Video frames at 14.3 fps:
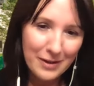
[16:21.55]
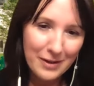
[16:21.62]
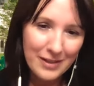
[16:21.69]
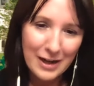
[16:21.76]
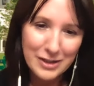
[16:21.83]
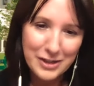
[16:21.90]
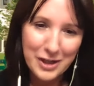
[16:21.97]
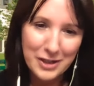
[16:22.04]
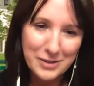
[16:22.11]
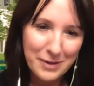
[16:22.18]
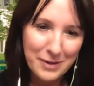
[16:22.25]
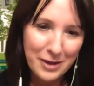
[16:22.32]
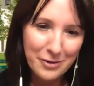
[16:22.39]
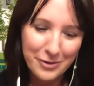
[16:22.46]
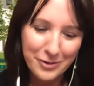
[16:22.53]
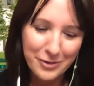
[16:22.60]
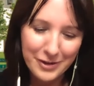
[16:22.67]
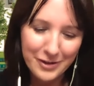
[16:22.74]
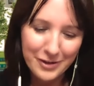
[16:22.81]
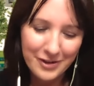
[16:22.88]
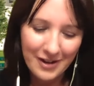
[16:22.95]
that I talked about
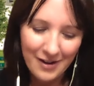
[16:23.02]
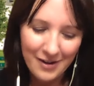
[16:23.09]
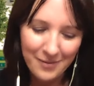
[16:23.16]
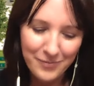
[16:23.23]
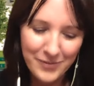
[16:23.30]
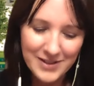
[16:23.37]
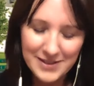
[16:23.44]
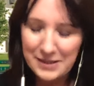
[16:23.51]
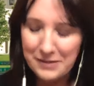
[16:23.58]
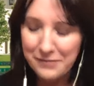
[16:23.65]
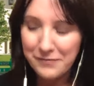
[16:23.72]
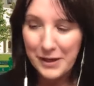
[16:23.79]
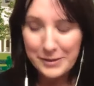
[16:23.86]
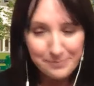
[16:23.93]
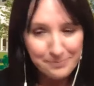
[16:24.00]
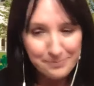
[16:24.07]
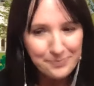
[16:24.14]
earlier um, this evening.